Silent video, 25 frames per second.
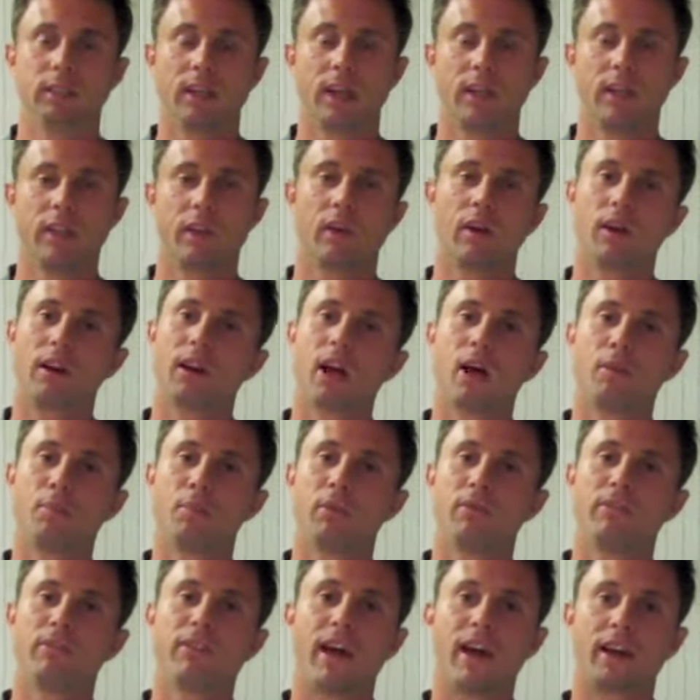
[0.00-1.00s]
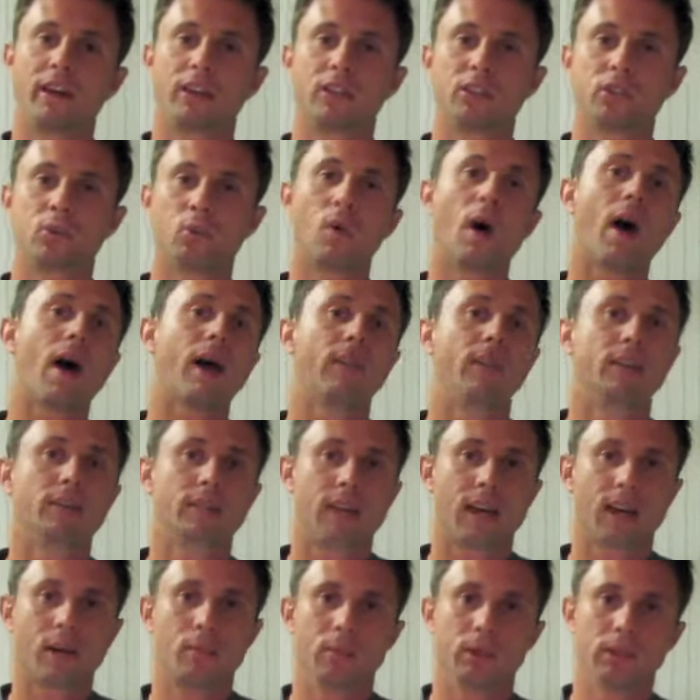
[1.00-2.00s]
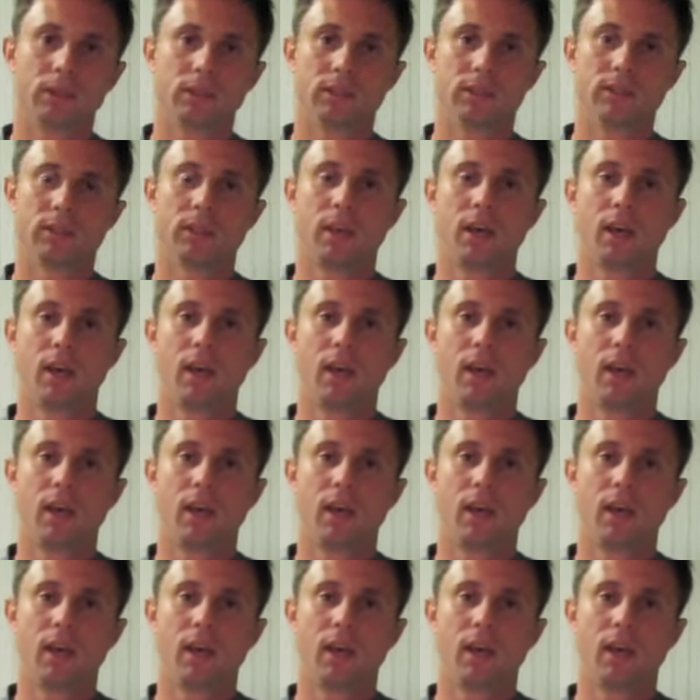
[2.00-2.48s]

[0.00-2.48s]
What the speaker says: and there are a couple factors why this happens.